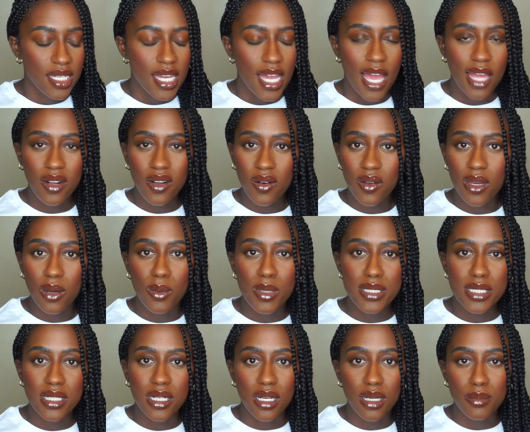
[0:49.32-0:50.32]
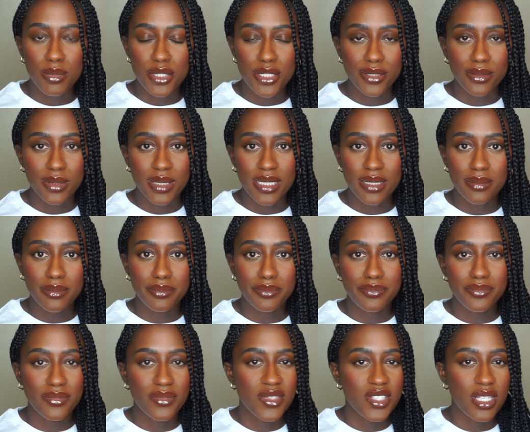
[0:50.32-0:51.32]
I don't know, I wasn't up to it.
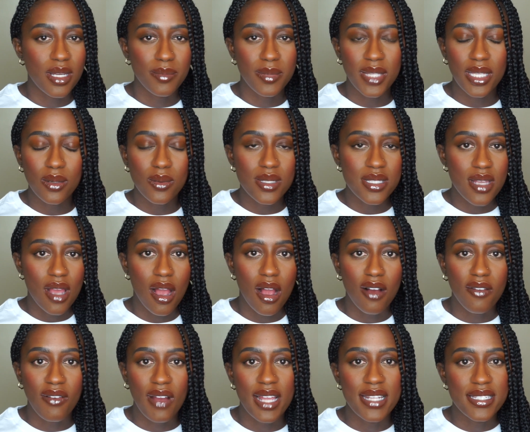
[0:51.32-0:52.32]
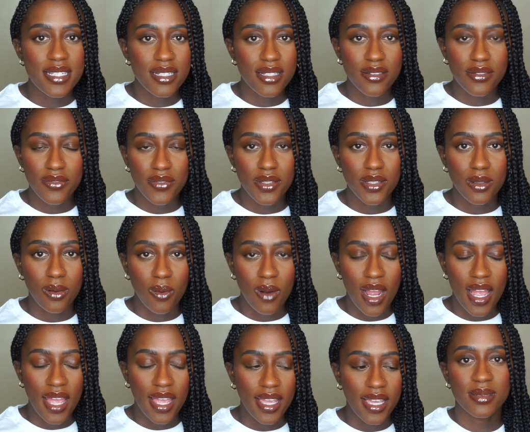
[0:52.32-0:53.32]
Something was off. I didn't feel
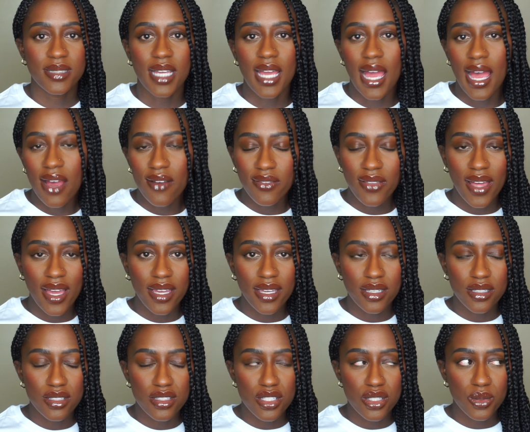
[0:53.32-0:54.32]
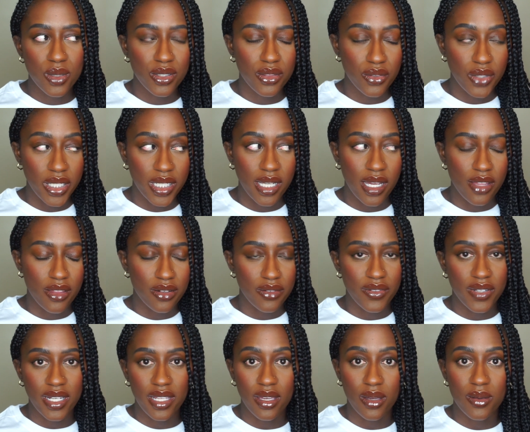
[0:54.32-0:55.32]
right. I have like 2 or 3 other
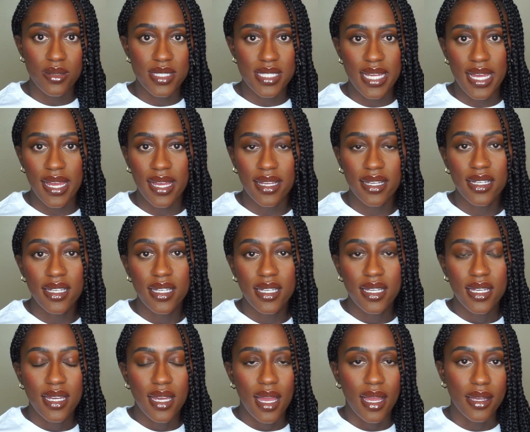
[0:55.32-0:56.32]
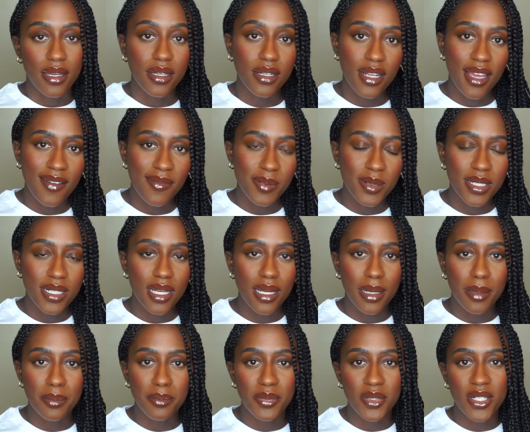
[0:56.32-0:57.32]
videos that I could have put
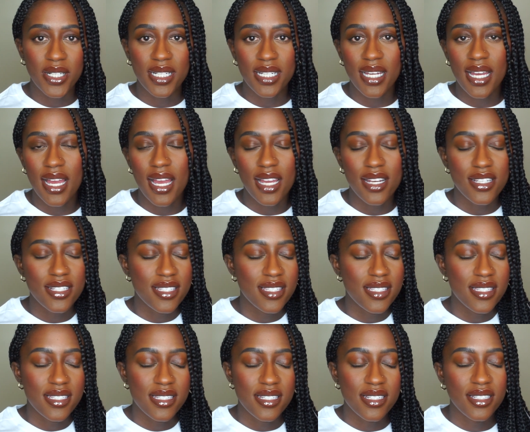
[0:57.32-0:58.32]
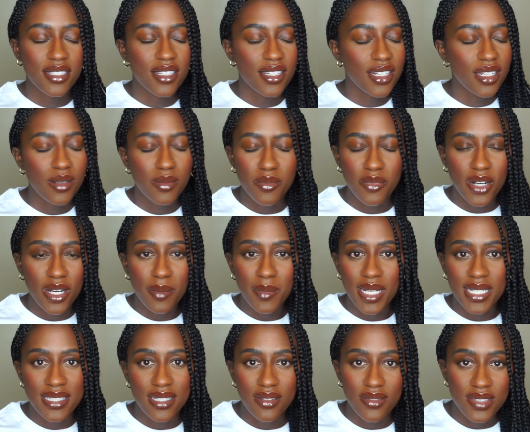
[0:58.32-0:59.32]
up, but I just couldn't bring
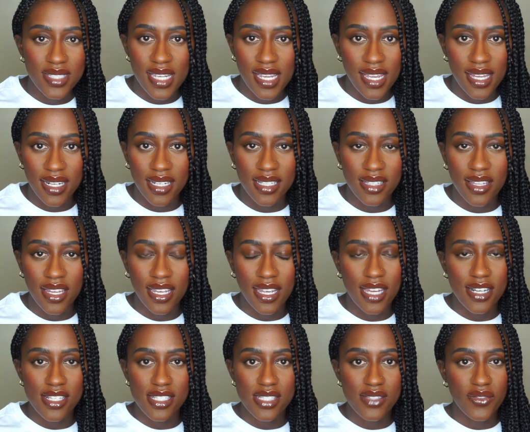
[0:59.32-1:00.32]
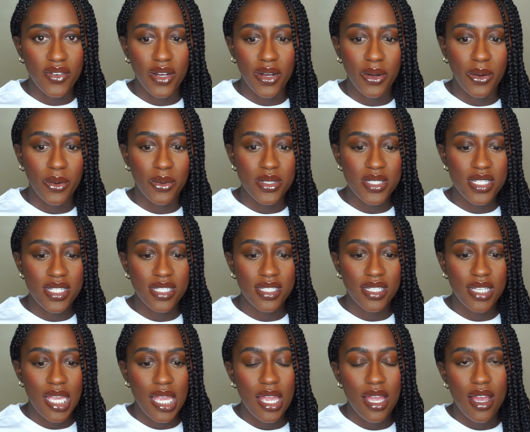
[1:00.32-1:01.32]
myself to edit. Like I just felt
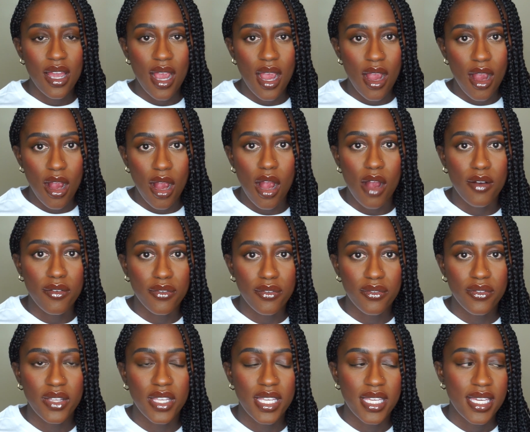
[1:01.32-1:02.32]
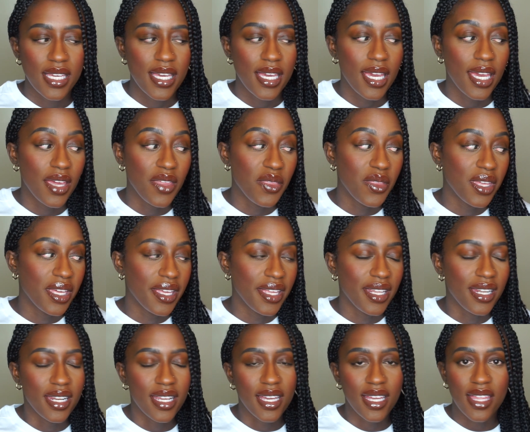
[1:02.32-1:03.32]
off. And
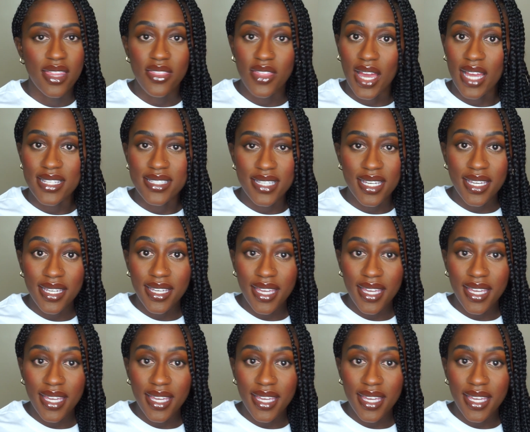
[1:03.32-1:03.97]
then that day